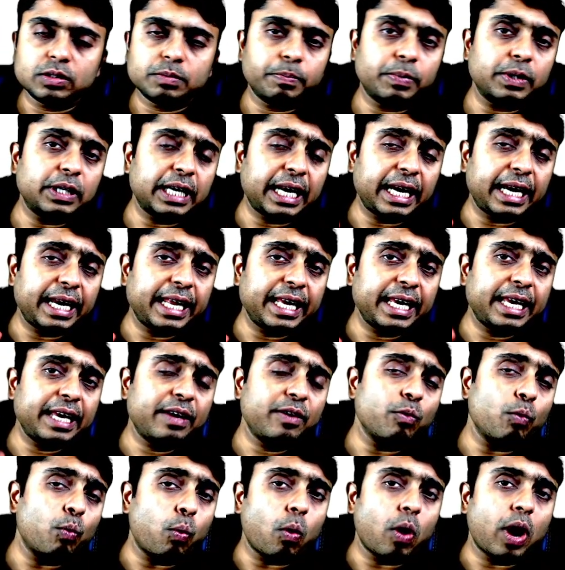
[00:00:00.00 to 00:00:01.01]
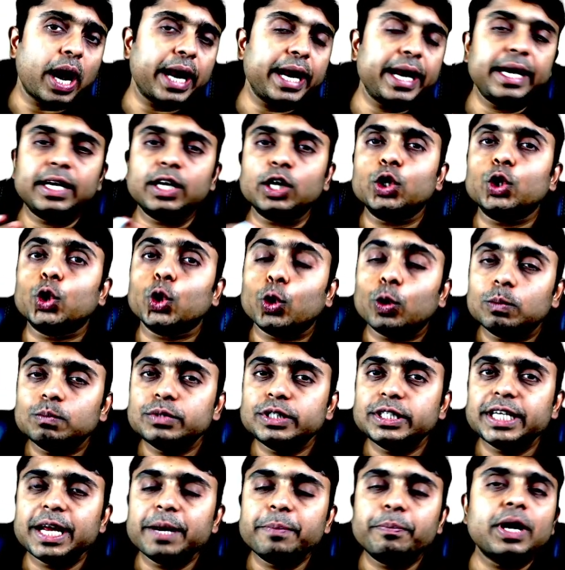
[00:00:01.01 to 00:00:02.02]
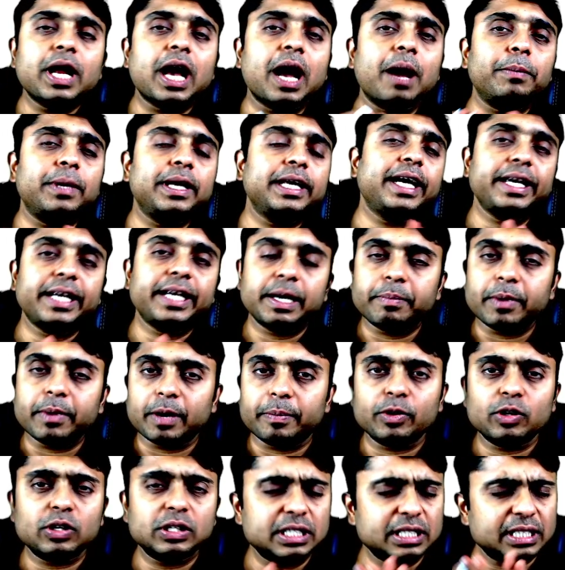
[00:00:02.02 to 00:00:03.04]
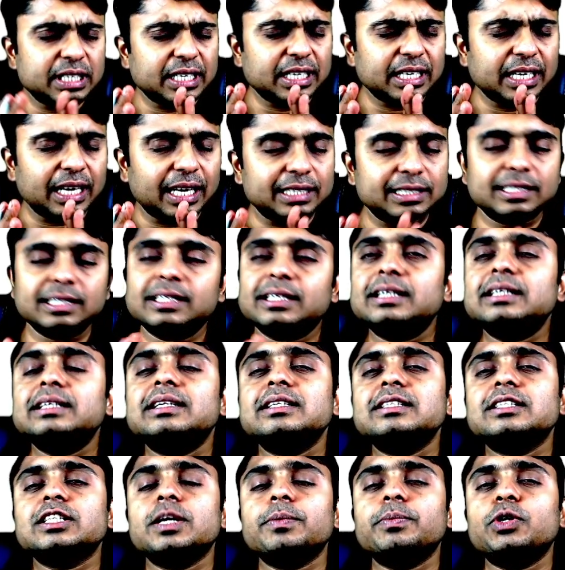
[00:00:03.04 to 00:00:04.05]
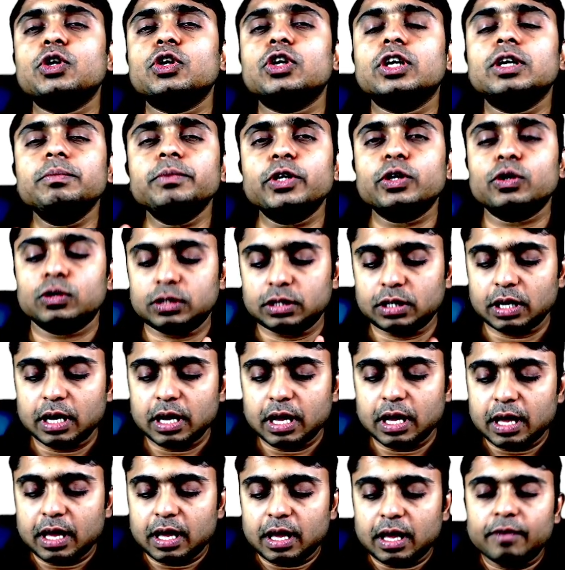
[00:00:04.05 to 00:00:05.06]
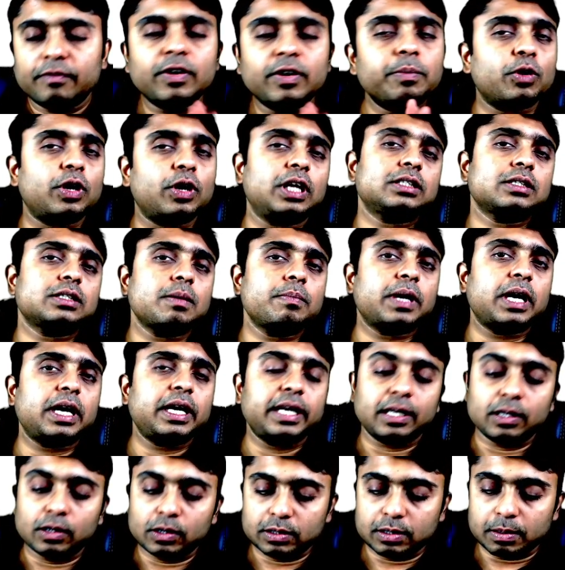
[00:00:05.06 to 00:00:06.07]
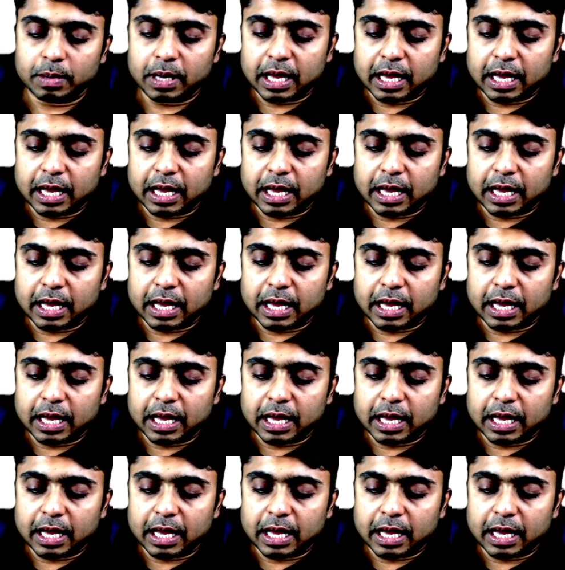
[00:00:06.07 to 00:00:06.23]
Pearly white dome shaped umbilicated papules is a classical descriptive term used for molluscum contagiosum.